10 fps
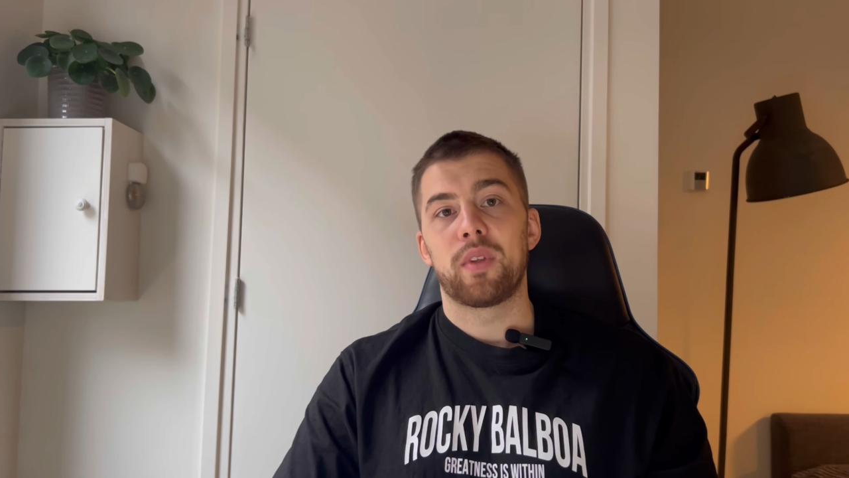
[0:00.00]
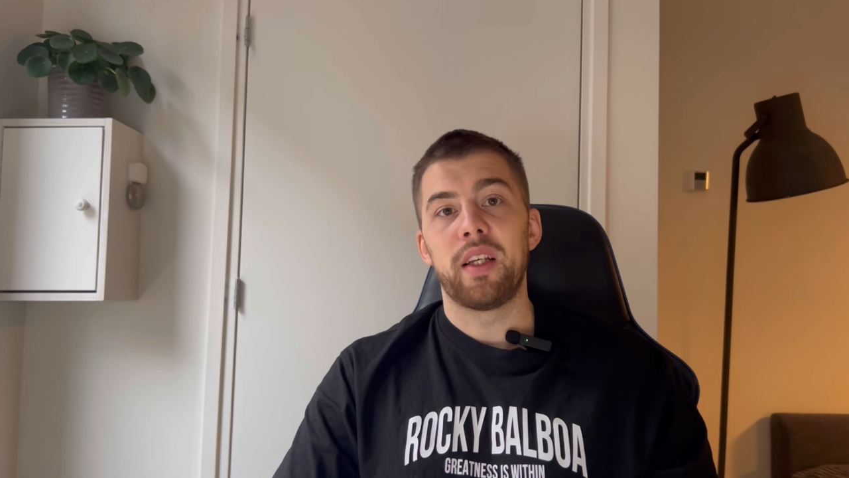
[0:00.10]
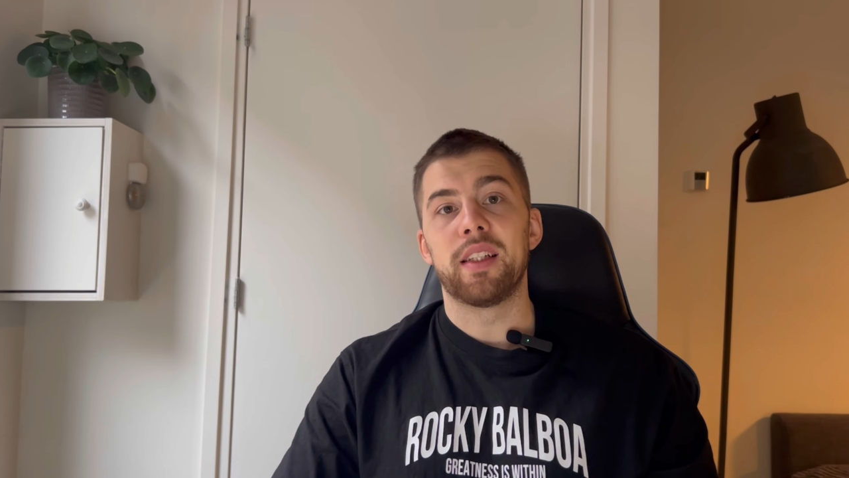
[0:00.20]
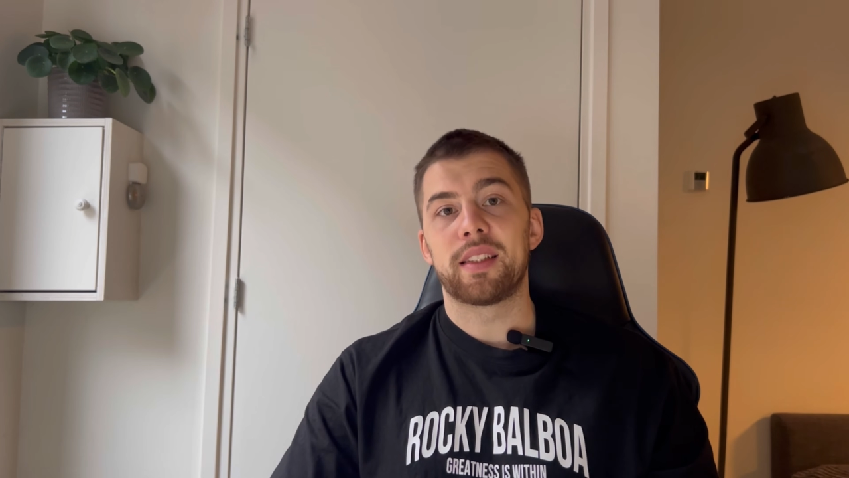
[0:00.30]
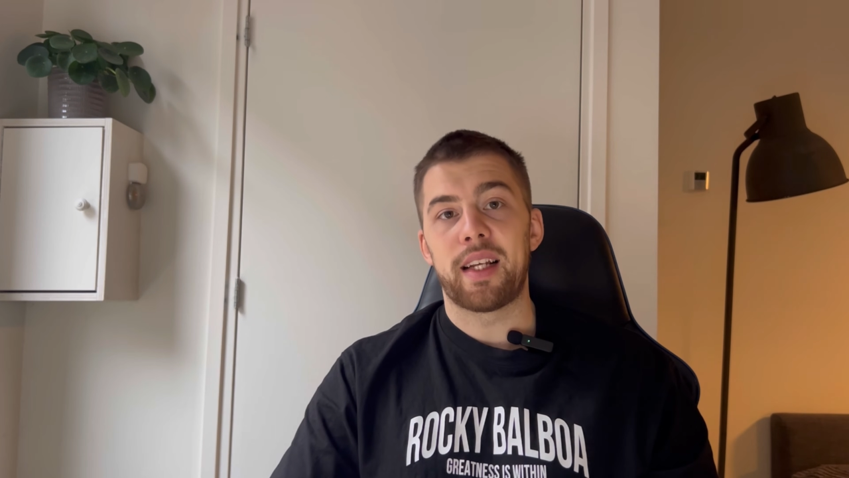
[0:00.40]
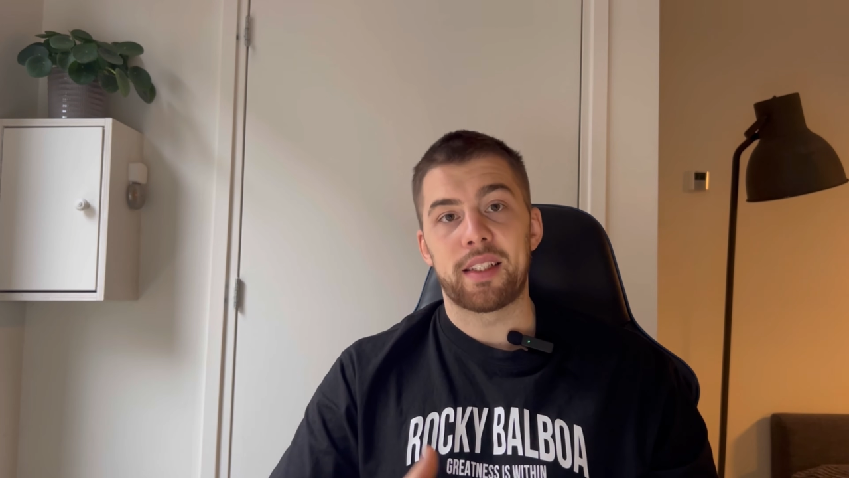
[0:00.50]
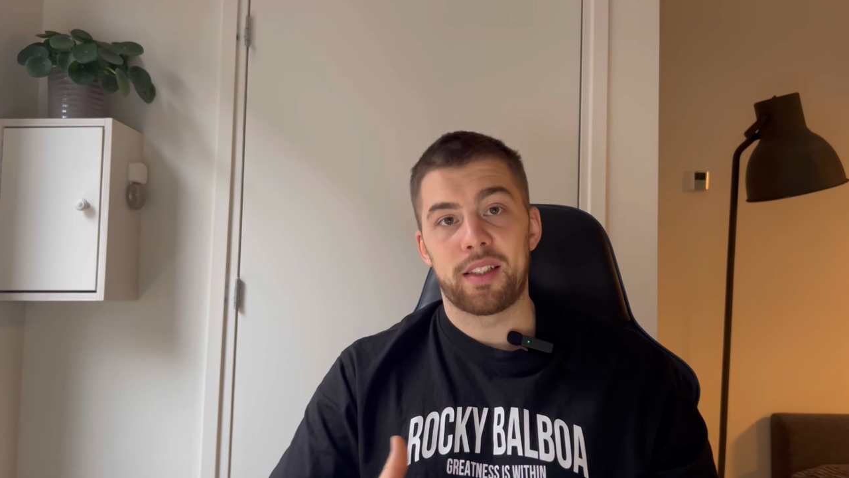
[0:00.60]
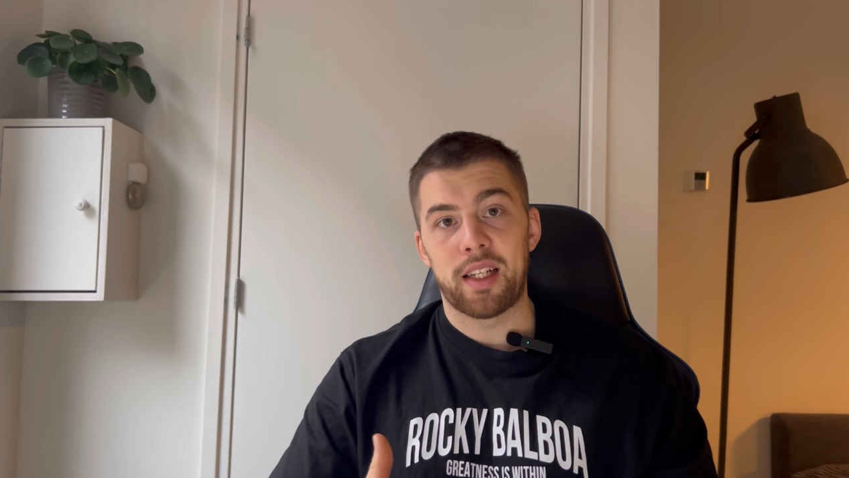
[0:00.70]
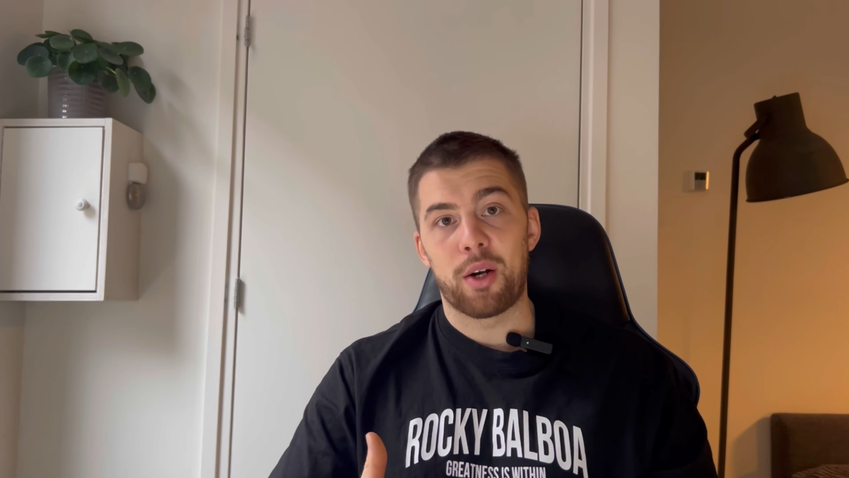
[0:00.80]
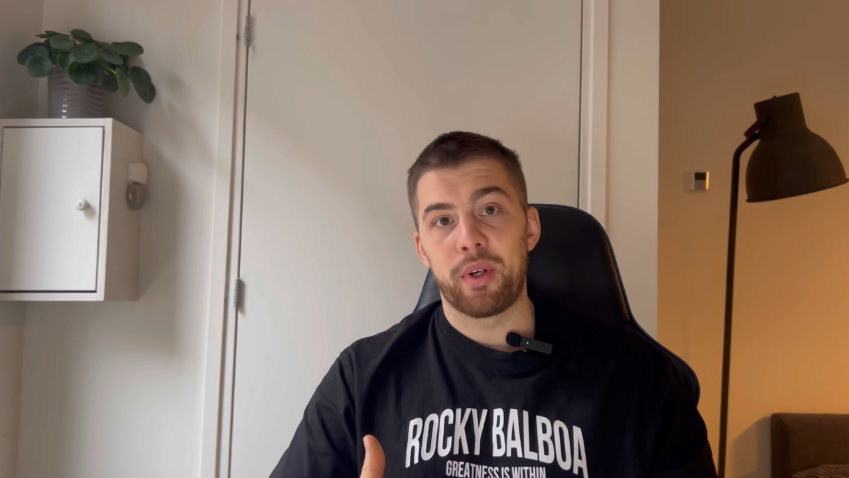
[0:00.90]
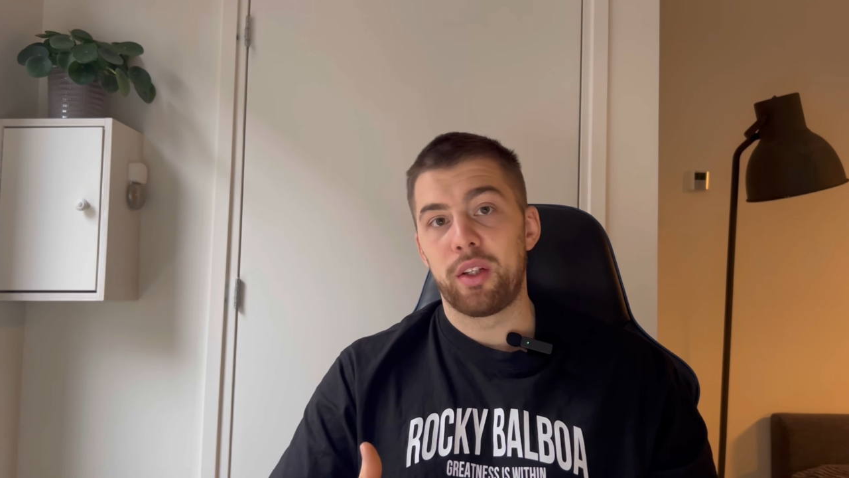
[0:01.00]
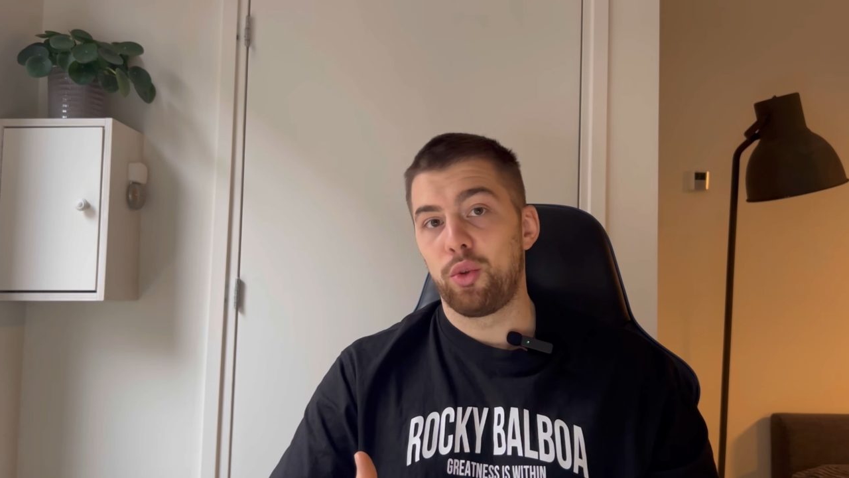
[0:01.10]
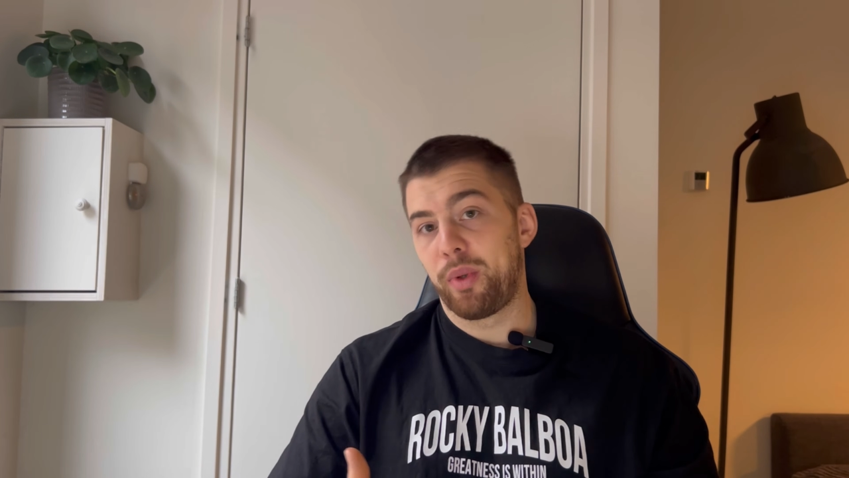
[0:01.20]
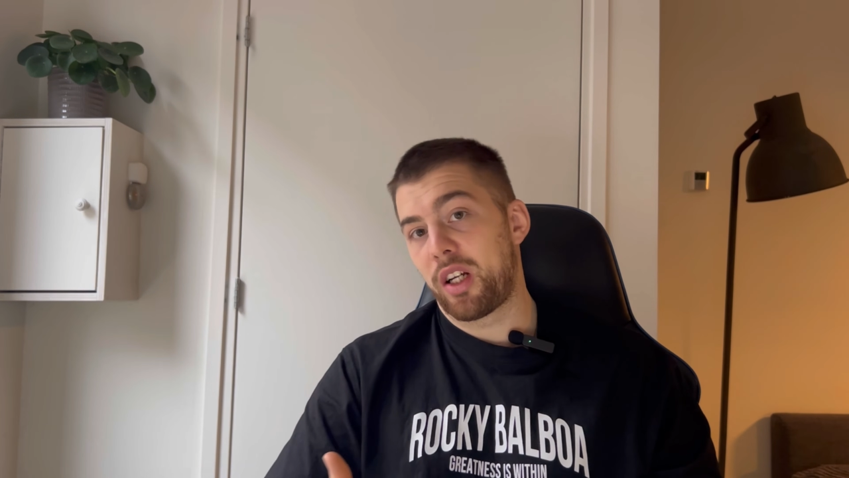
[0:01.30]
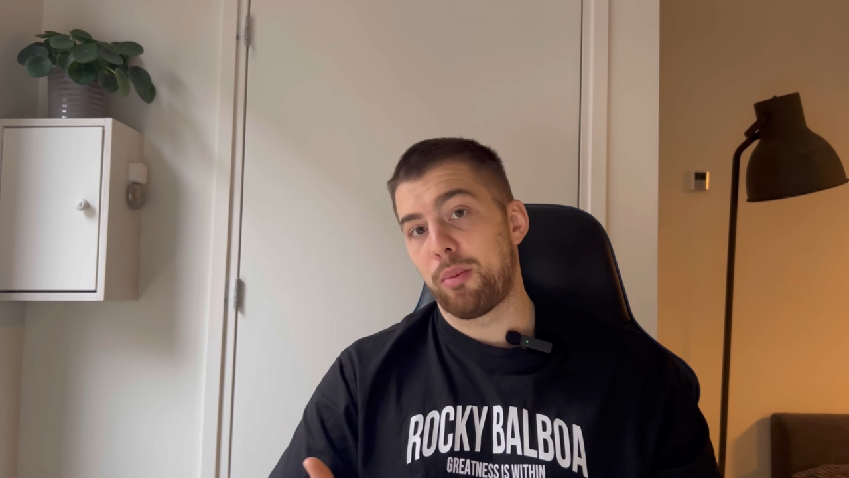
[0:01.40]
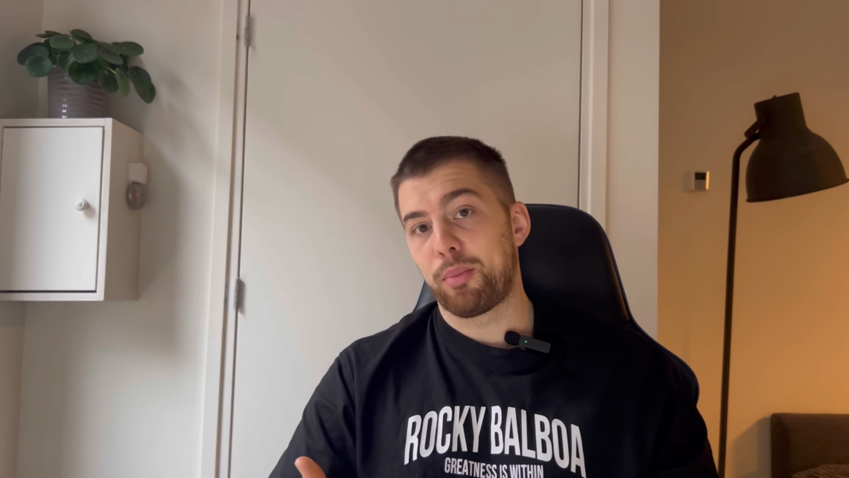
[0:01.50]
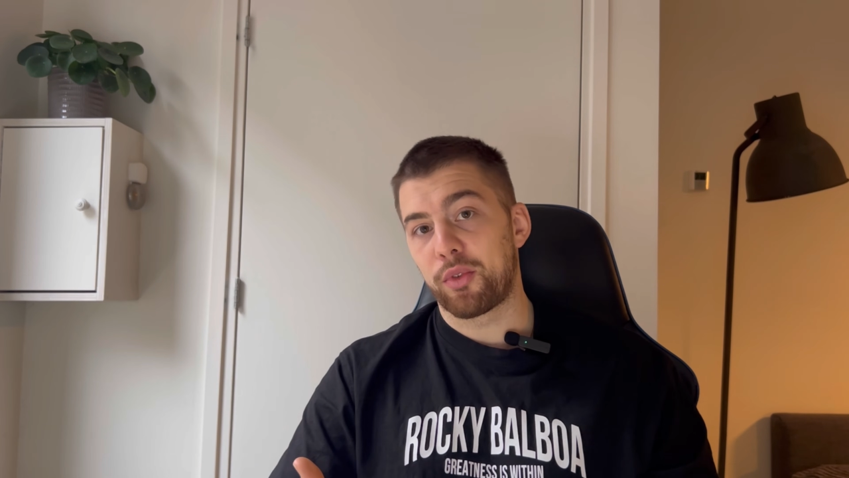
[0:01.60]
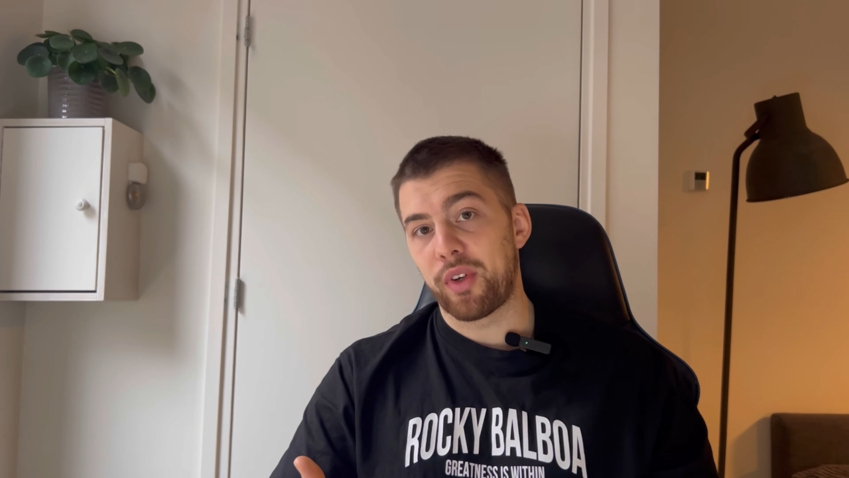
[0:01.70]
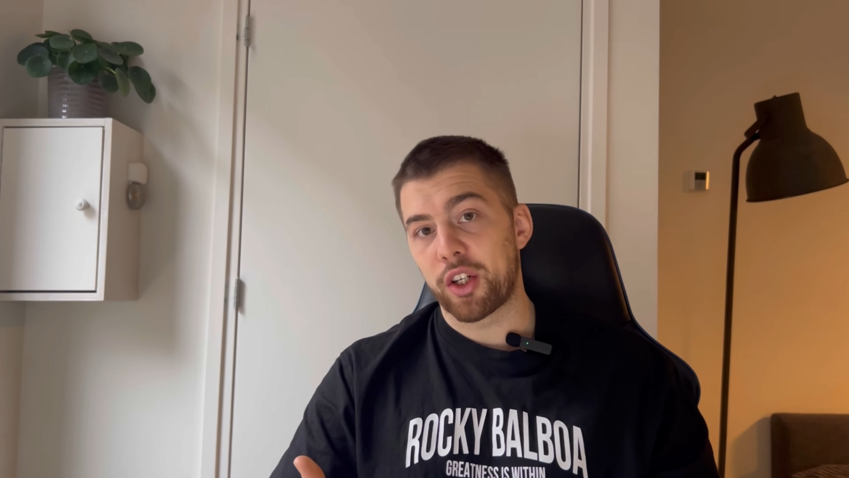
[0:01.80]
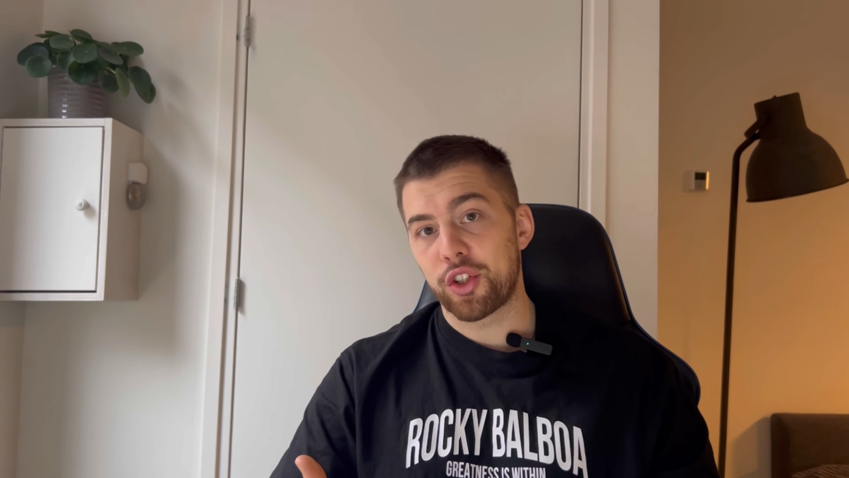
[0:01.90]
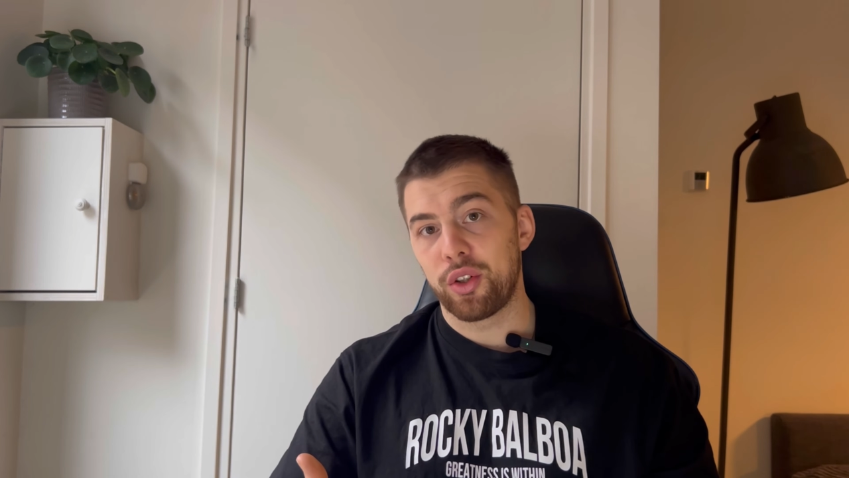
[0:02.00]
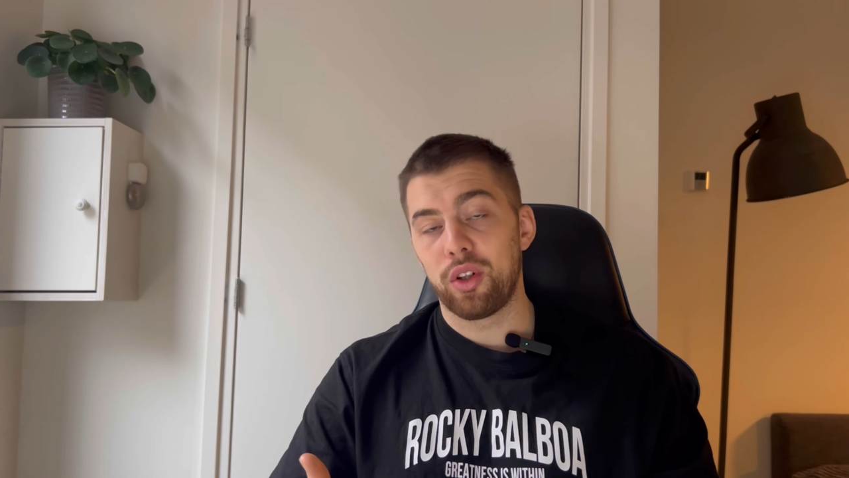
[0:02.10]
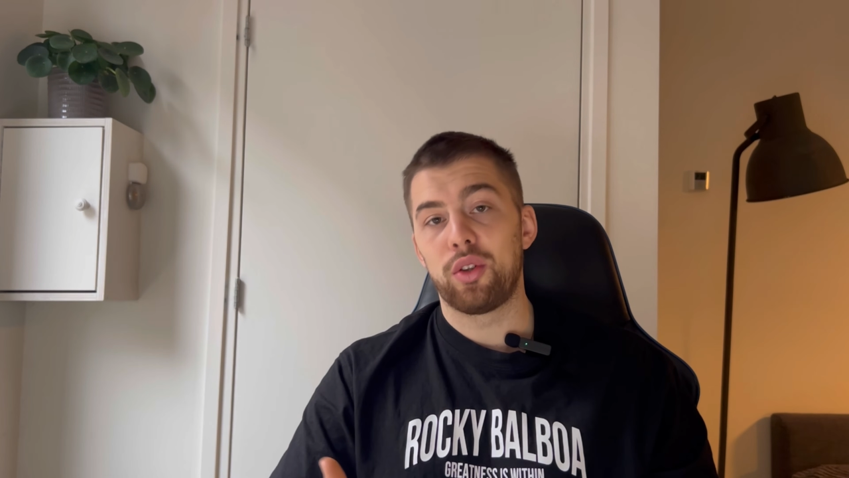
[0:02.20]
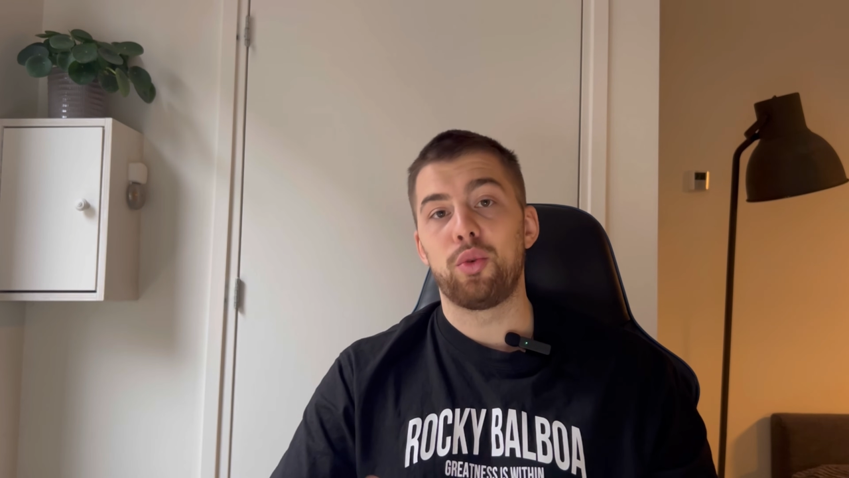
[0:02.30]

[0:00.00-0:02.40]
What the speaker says: is necessary to become a professional,